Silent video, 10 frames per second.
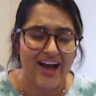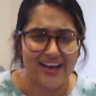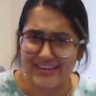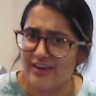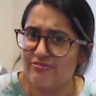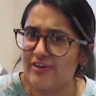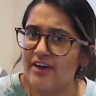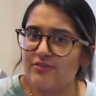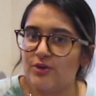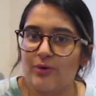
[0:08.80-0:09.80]
I get a fair
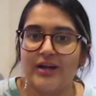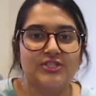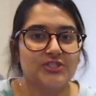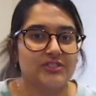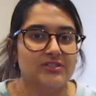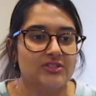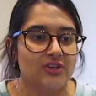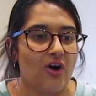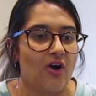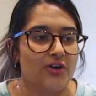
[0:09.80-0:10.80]
few questions
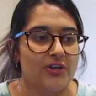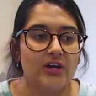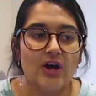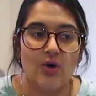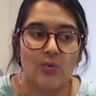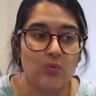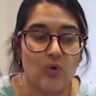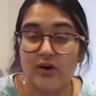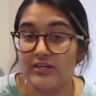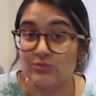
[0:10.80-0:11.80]
on
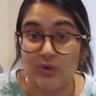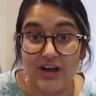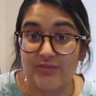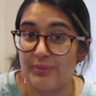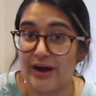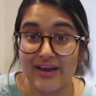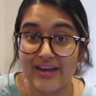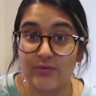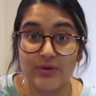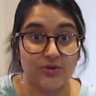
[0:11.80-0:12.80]
what is worth
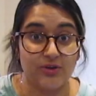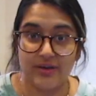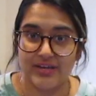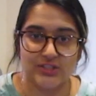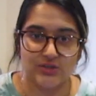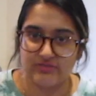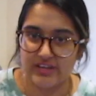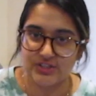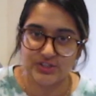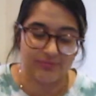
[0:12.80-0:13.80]
buying when you're going into your
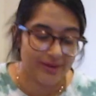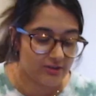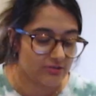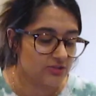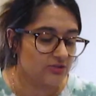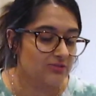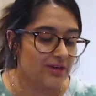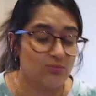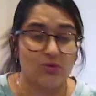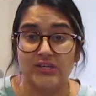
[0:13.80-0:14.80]
first year of medical school
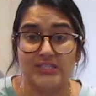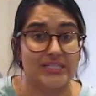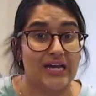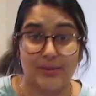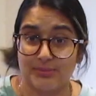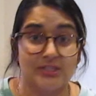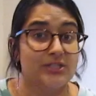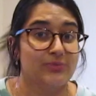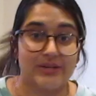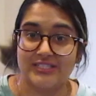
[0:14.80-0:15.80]
and what is an
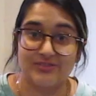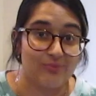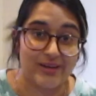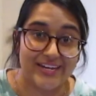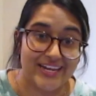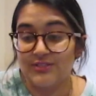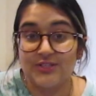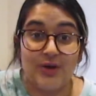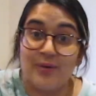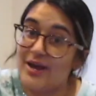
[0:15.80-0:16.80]
absolute waste of money.
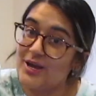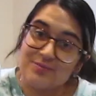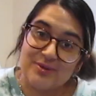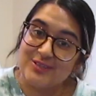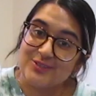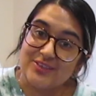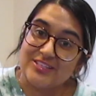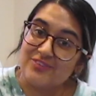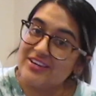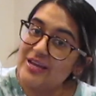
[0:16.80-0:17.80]
So I hope you enjoy this
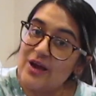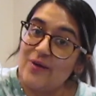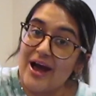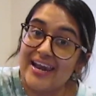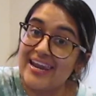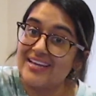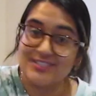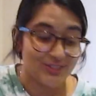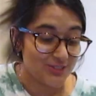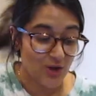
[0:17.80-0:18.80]
video and let's
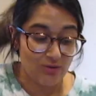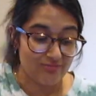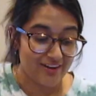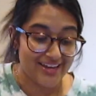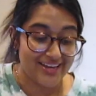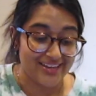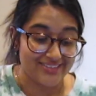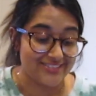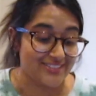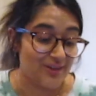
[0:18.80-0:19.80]
just hop right
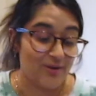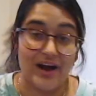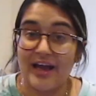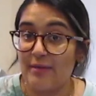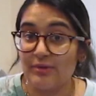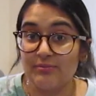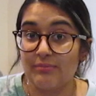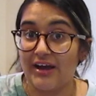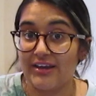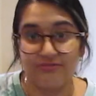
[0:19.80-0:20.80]
in. So I am in
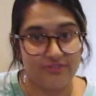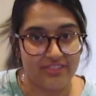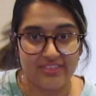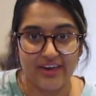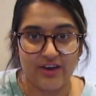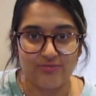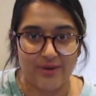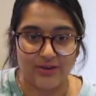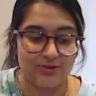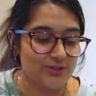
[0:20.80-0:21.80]
my 5th year of
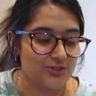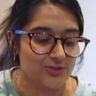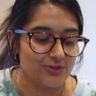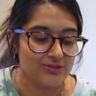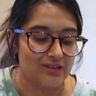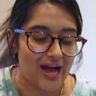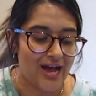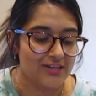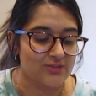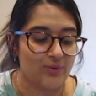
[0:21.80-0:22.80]
medical school,
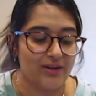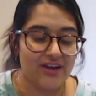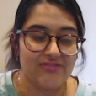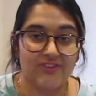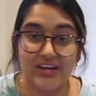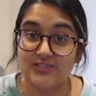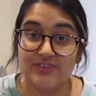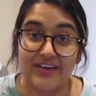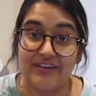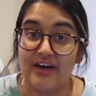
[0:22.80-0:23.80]
and when I first
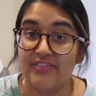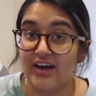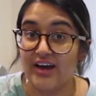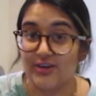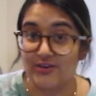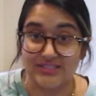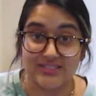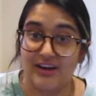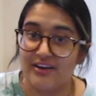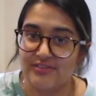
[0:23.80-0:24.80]
found out that I got into
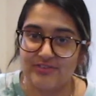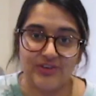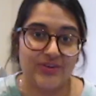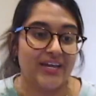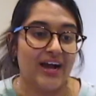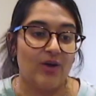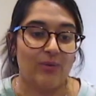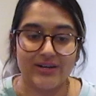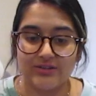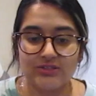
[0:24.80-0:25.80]
Cardiff Uni I
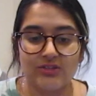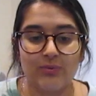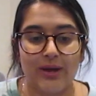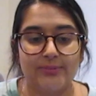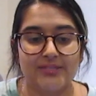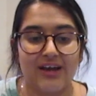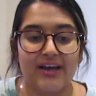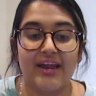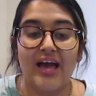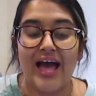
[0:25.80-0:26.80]
went onto the
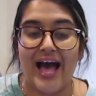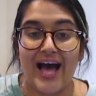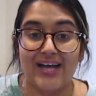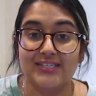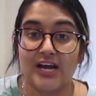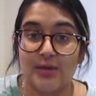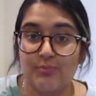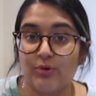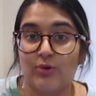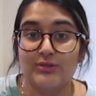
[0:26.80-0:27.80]
website and I
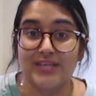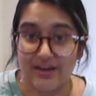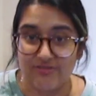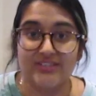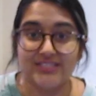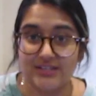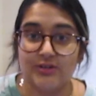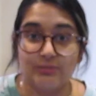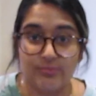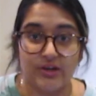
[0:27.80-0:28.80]
bought every
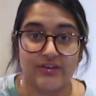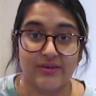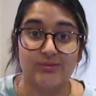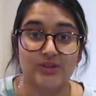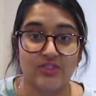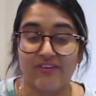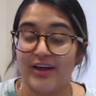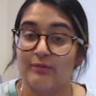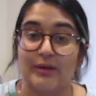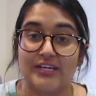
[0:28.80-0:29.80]
single book that was on the
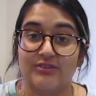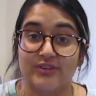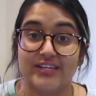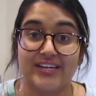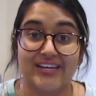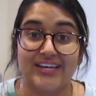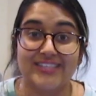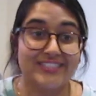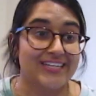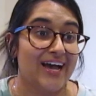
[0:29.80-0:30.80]
recommended reading
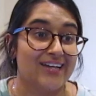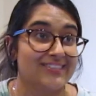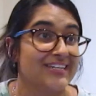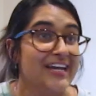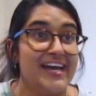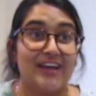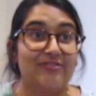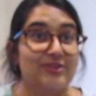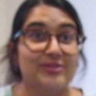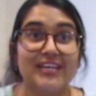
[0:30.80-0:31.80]
list. And if
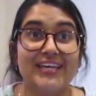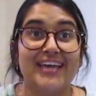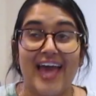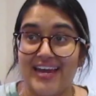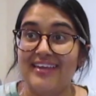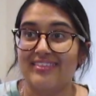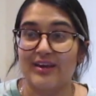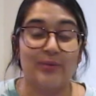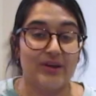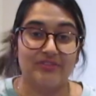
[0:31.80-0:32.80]
you take anything
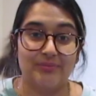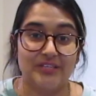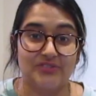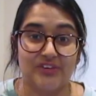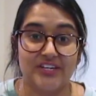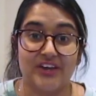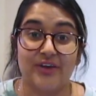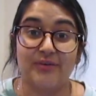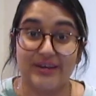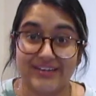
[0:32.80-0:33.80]
away from this
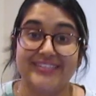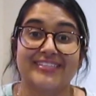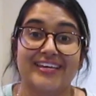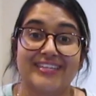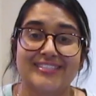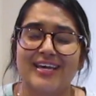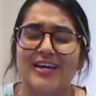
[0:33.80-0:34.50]
video, it is this: